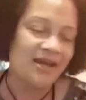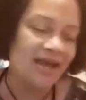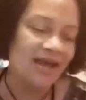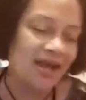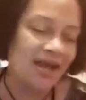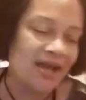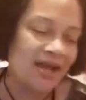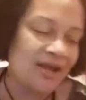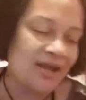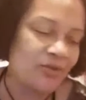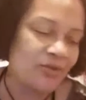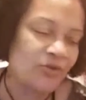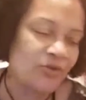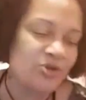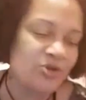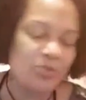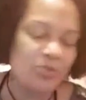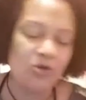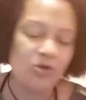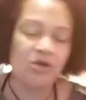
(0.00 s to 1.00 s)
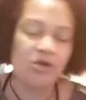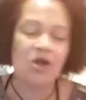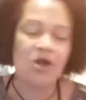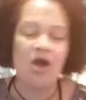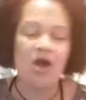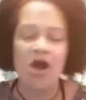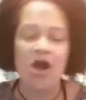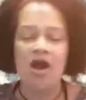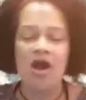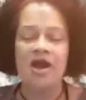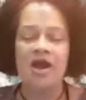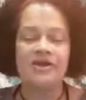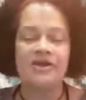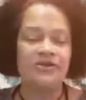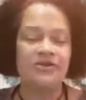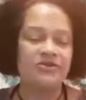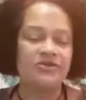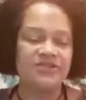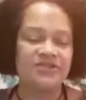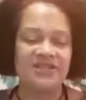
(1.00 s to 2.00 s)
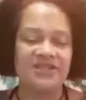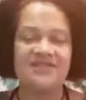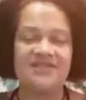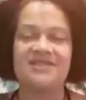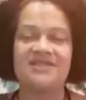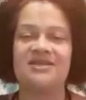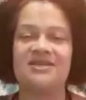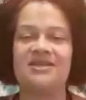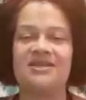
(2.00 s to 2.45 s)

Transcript: And when you pull a card, you just